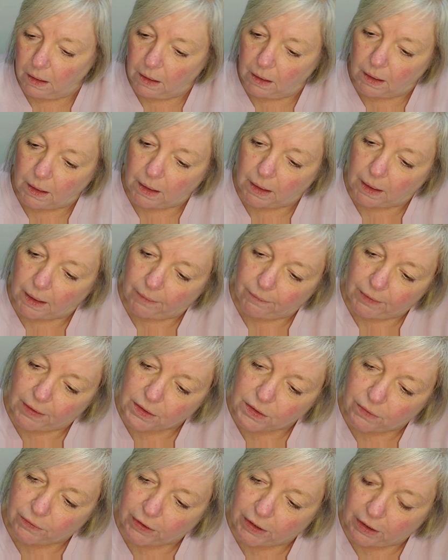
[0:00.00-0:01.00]
I have this
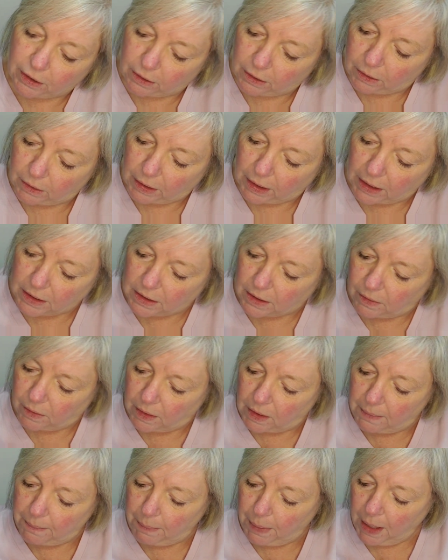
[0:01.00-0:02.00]
over here. Okay, so the
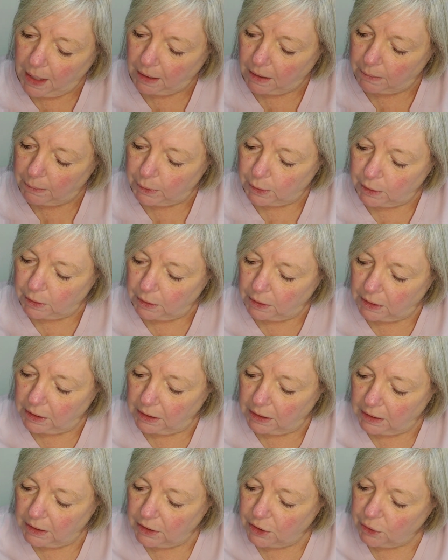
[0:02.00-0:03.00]
impeccable
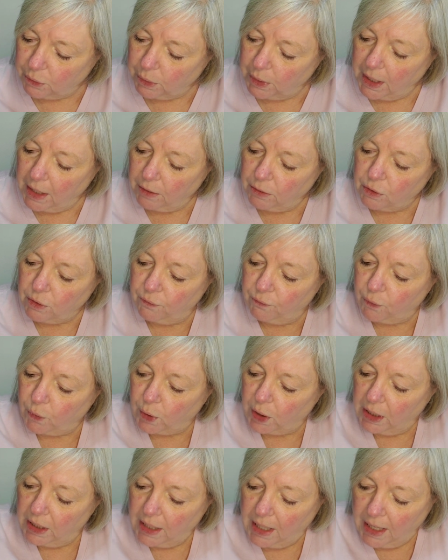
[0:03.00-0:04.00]
is
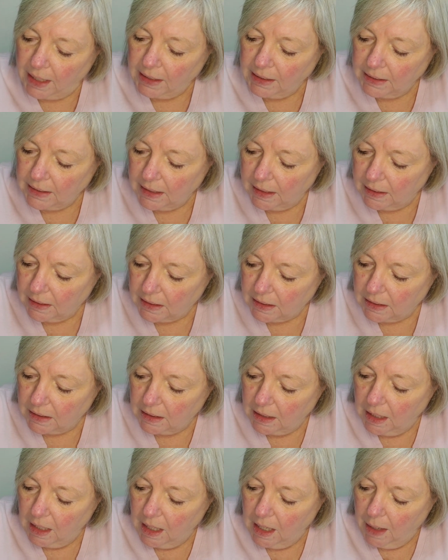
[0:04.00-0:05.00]
$3.49
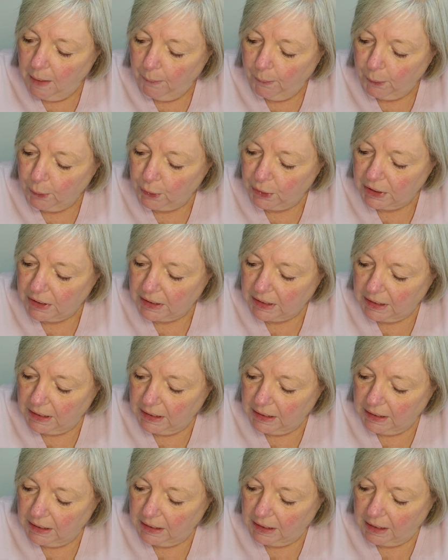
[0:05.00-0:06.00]
per
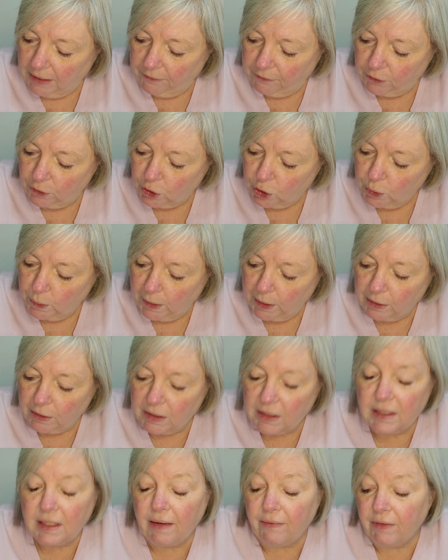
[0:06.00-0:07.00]
skein for
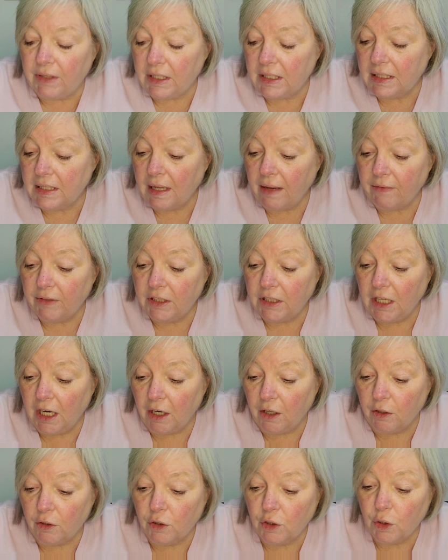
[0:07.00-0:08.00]
277
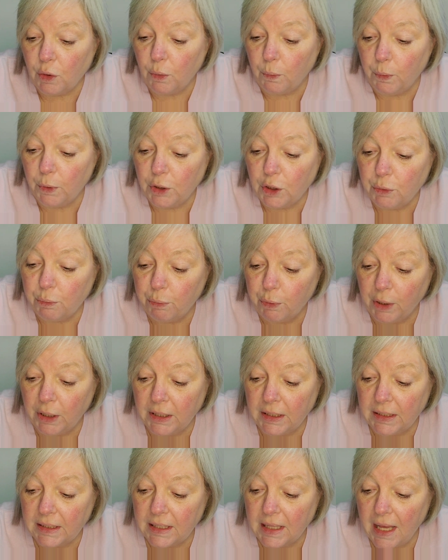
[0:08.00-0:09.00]
yards, which
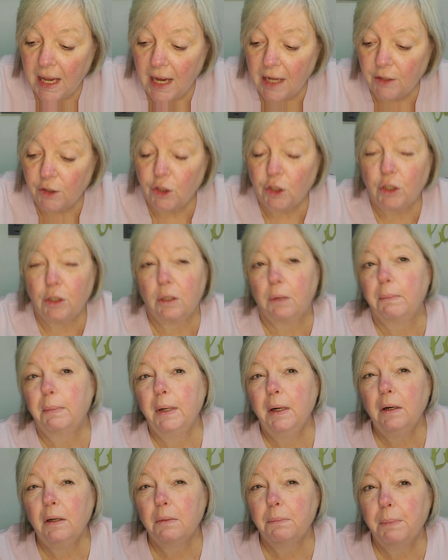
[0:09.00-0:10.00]
brings that to
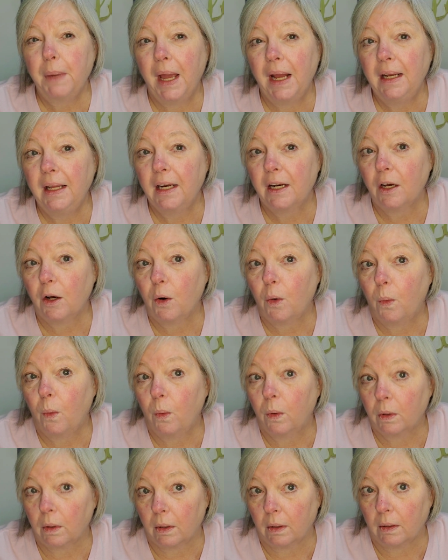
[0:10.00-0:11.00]
about a penny and a
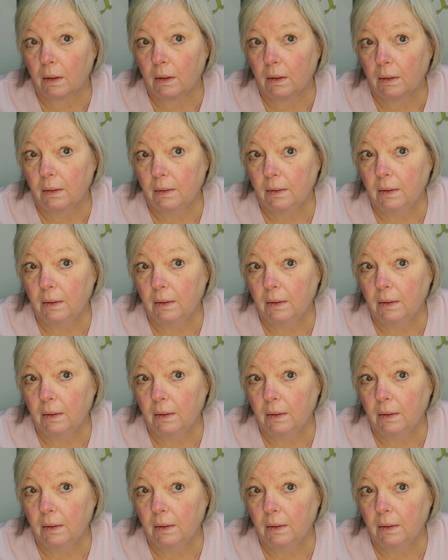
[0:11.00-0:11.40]
quarter,